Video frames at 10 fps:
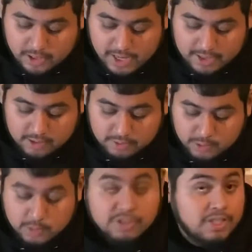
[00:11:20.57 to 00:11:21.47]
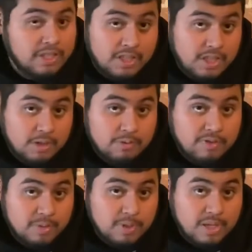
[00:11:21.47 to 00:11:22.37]
as if you were sitting in here in
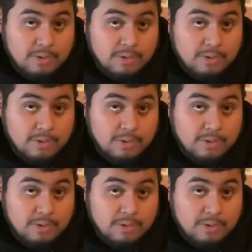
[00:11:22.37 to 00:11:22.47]
front of me.